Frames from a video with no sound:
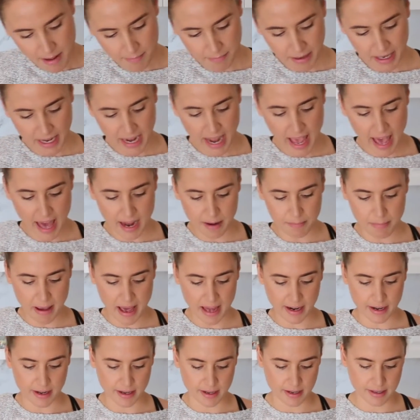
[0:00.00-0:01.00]
I'm going to add
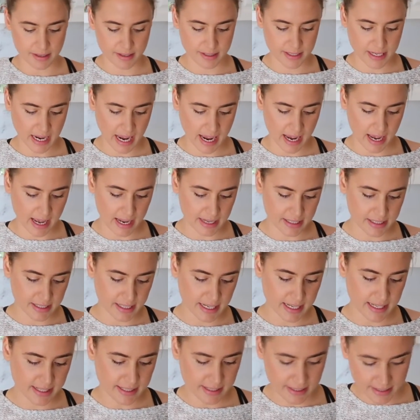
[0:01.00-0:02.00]
about a
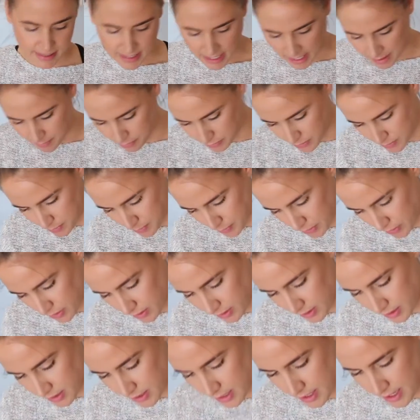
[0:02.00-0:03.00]
decent
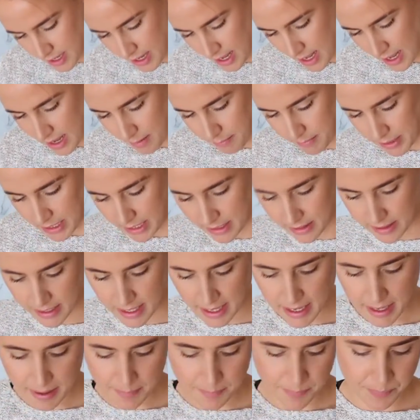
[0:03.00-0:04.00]
tablespoon in
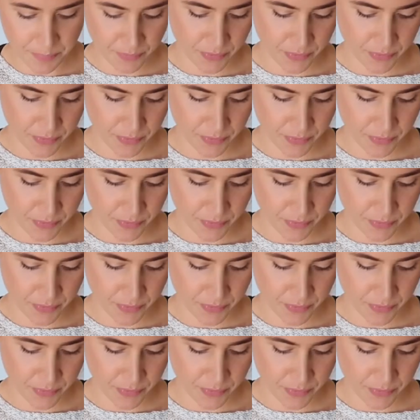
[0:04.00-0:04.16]
there.